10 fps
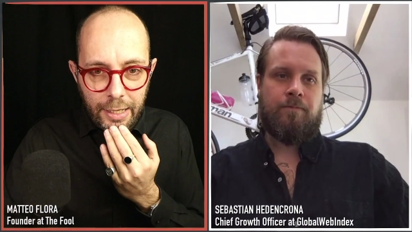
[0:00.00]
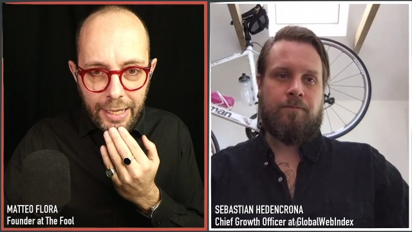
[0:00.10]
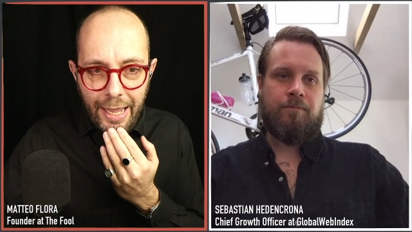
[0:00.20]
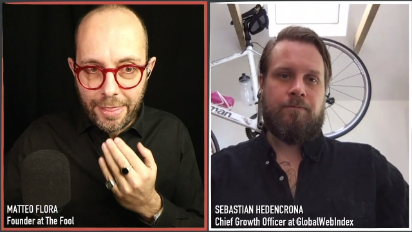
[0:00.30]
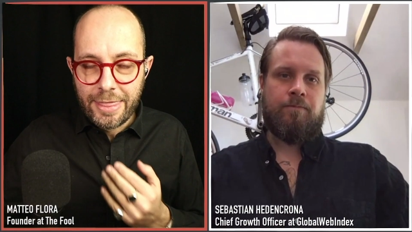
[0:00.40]

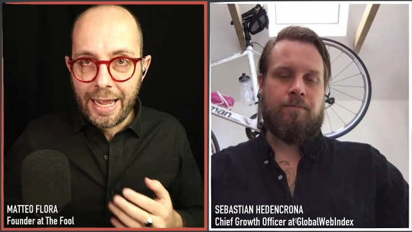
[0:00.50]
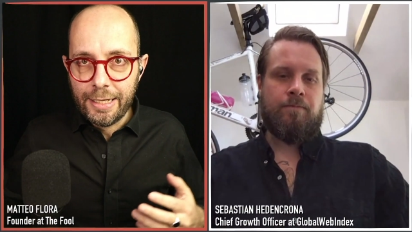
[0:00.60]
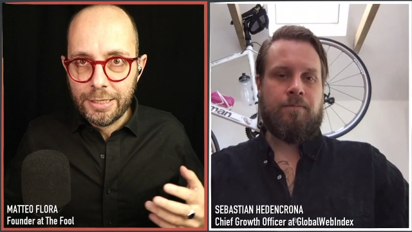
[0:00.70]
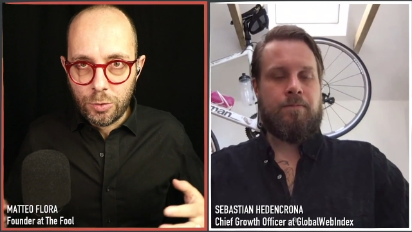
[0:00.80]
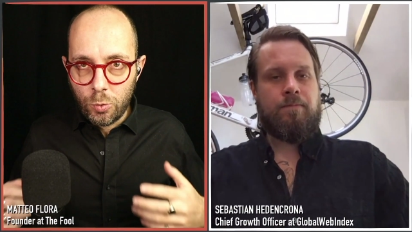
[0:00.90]
Speaker 1: Yeah, and that
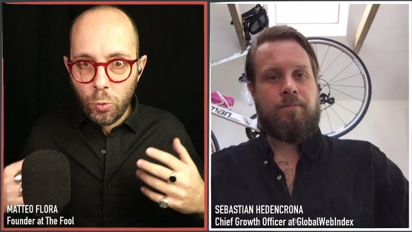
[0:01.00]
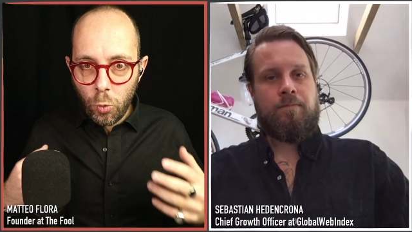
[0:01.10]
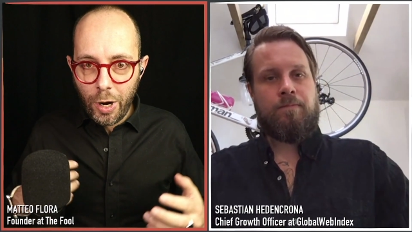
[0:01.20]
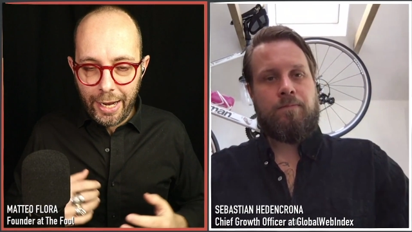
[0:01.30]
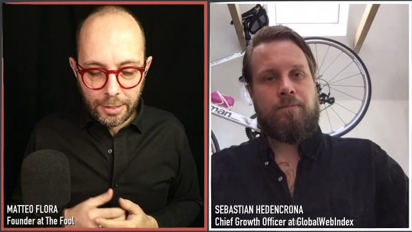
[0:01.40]
is
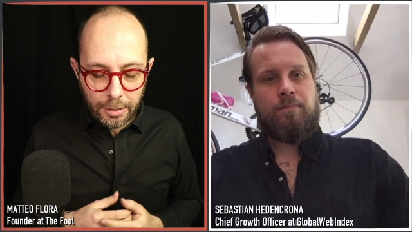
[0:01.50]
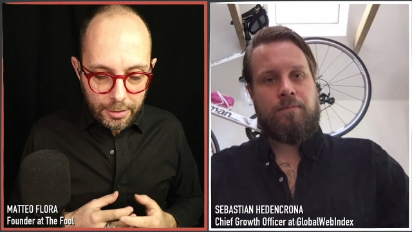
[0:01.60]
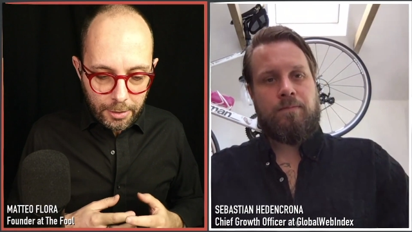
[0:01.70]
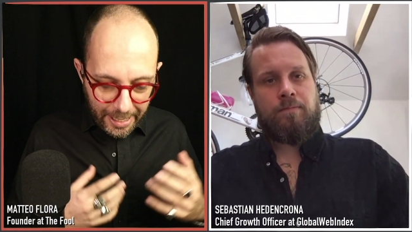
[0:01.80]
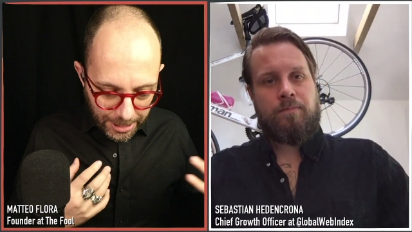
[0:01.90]
quite
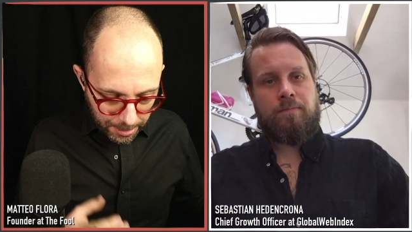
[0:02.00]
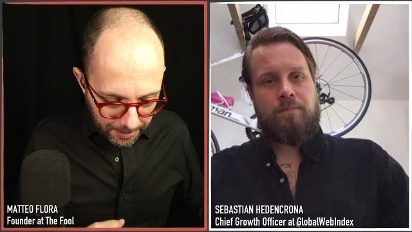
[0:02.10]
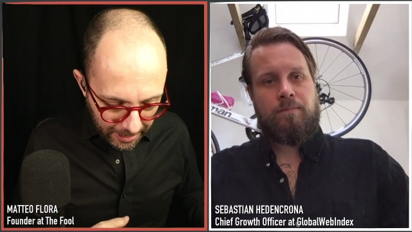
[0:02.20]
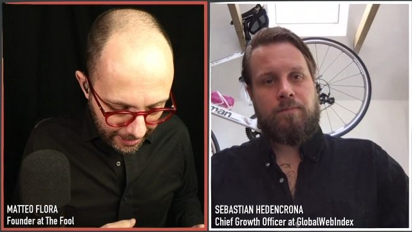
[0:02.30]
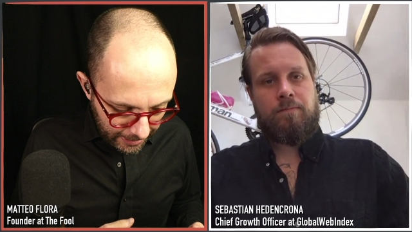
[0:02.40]
the magic
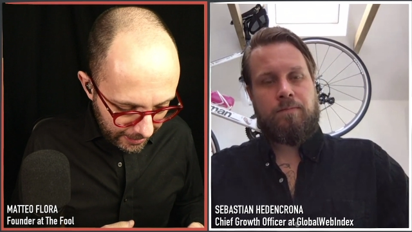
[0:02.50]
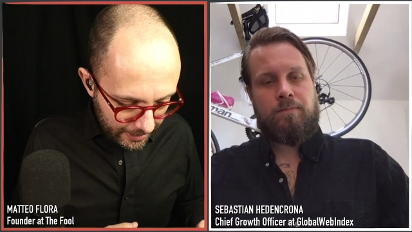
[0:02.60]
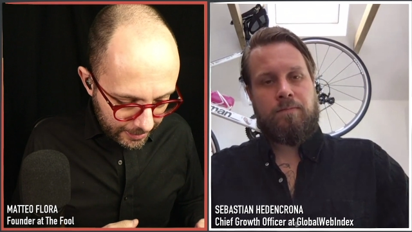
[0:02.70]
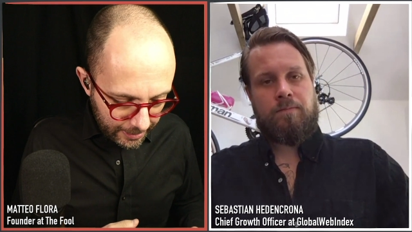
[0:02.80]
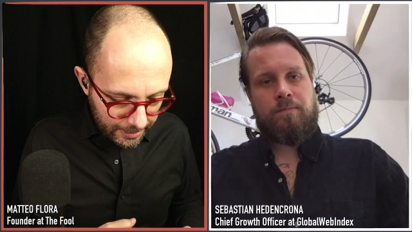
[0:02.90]
behind
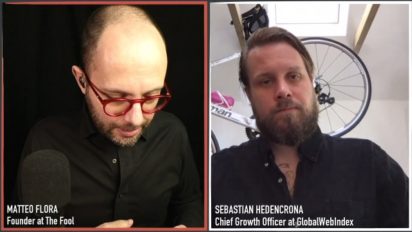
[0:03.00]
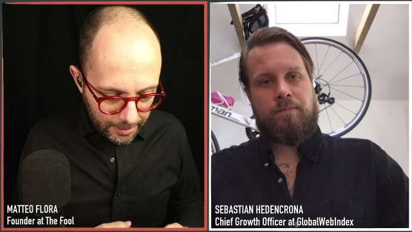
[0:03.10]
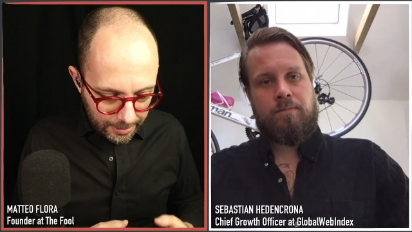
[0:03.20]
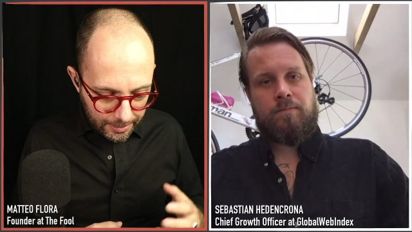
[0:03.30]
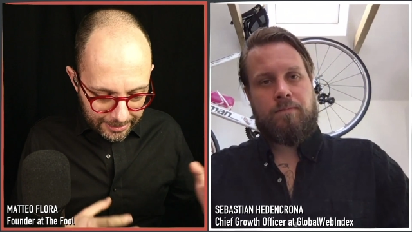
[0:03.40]
it is
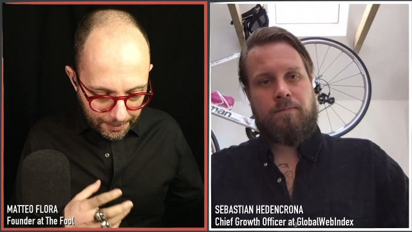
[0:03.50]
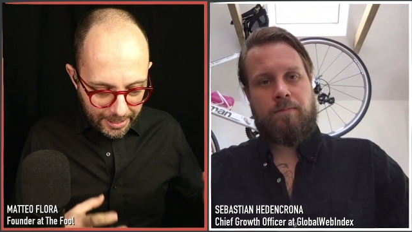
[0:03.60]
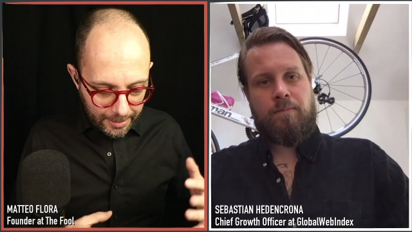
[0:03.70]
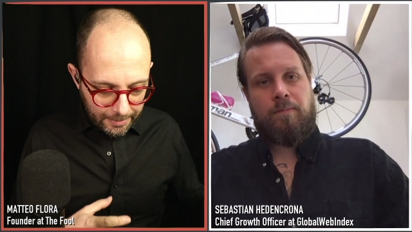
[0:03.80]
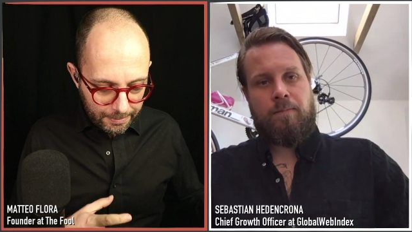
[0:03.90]

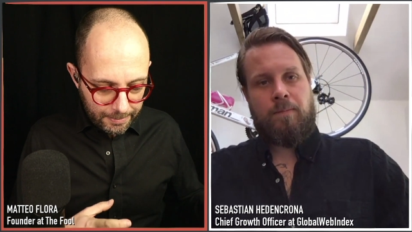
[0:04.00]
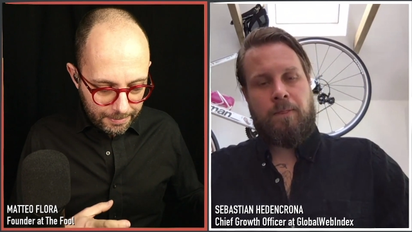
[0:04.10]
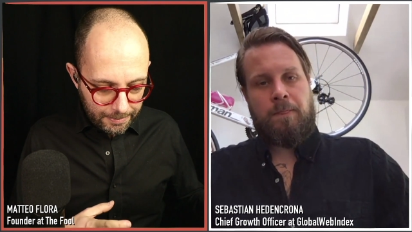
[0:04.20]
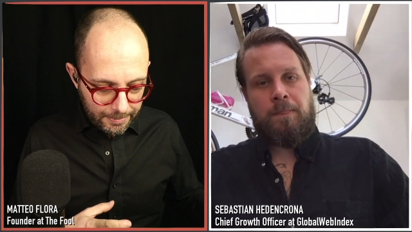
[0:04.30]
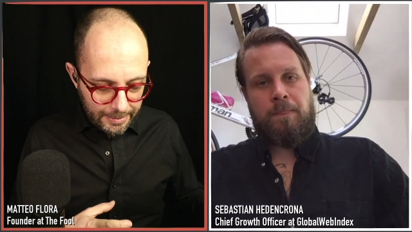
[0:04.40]
something
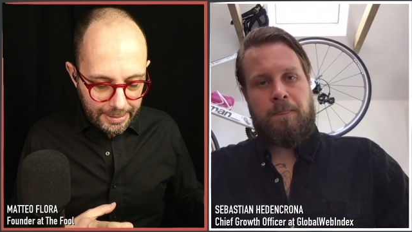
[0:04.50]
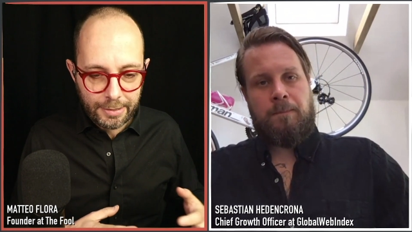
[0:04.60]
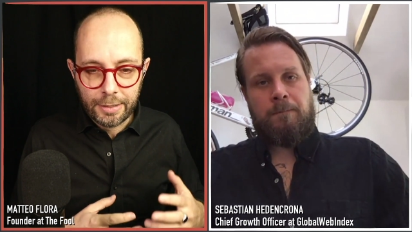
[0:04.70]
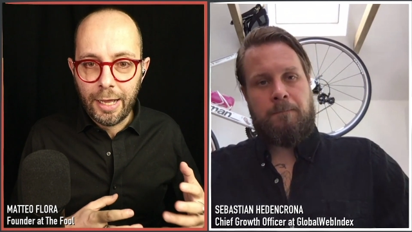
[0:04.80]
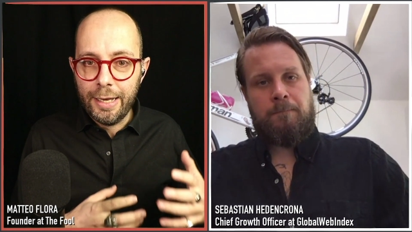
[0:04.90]
that
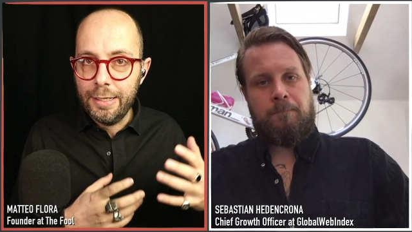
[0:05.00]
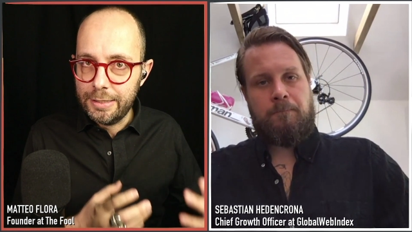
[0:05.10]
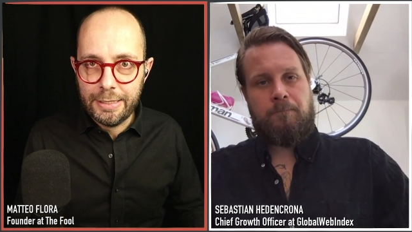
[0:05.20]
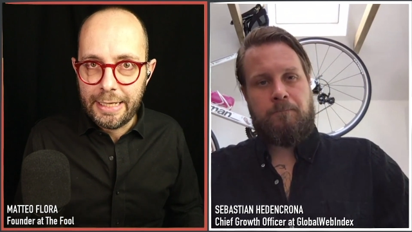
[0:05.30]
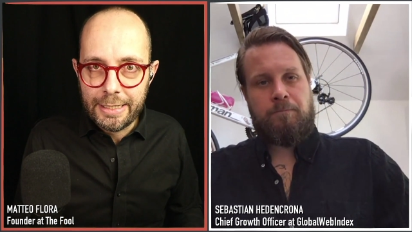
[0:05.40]
the client
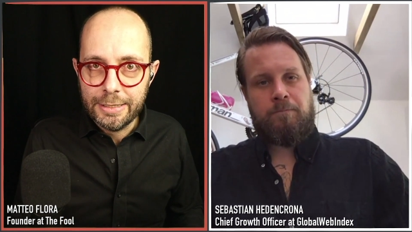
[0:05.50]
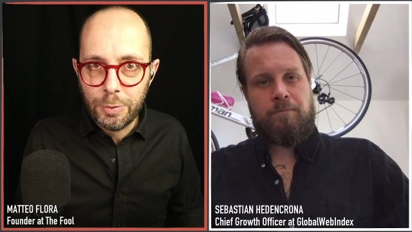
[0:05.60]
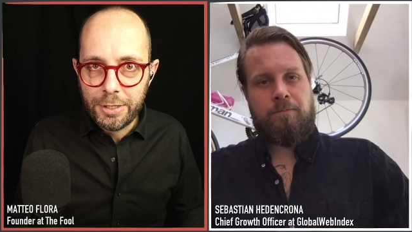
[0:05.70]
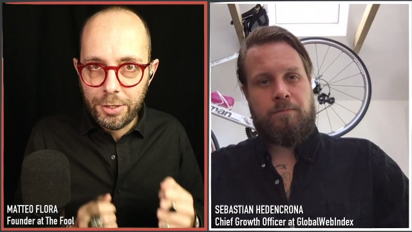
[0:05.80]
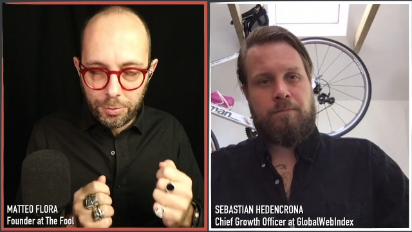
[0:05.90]
sees
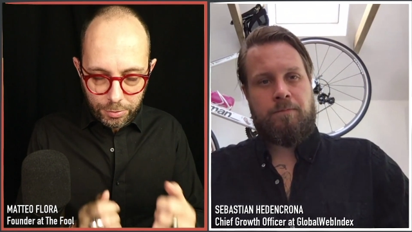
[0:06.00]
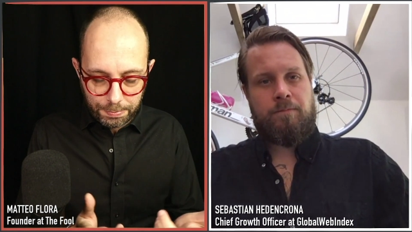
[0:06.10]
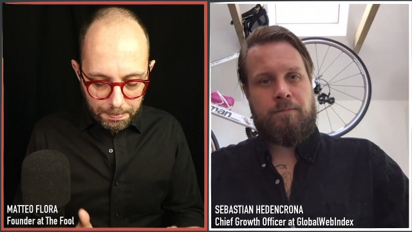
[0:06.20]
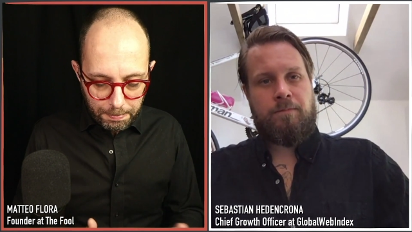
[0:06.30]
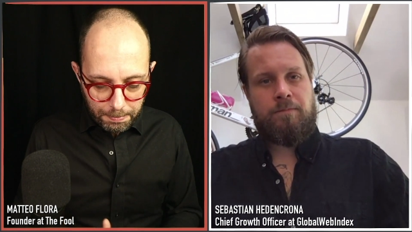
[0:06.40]
when you
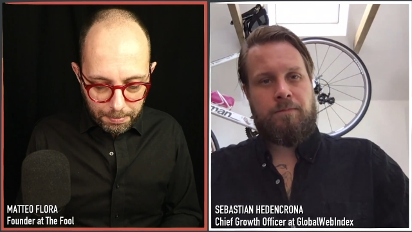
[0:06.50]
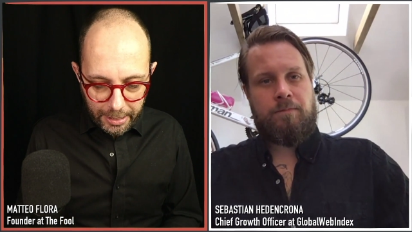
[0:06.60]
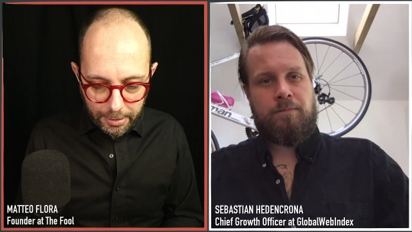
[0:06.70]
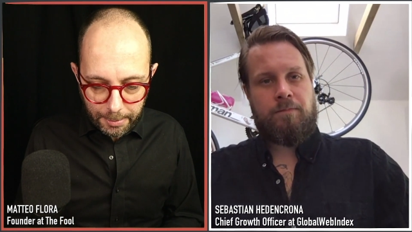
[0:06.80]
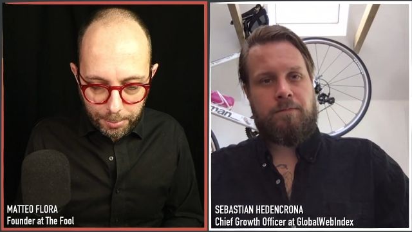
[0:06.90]

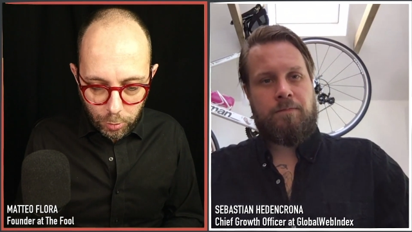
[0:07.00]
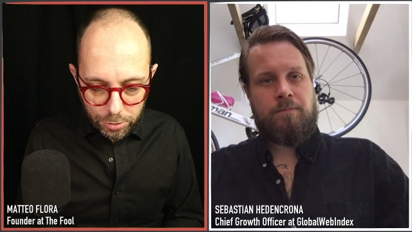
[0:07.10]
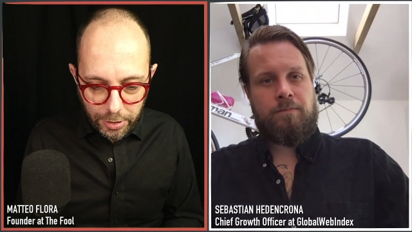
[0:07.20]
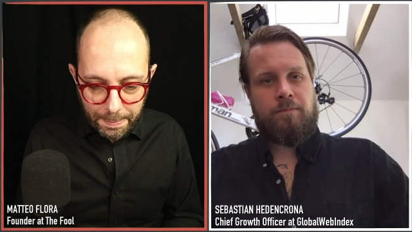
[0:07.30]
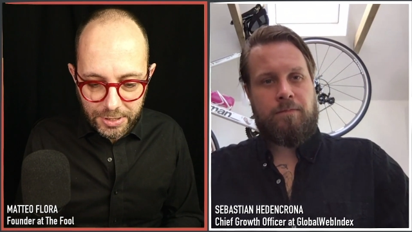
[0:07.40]
bring report to them.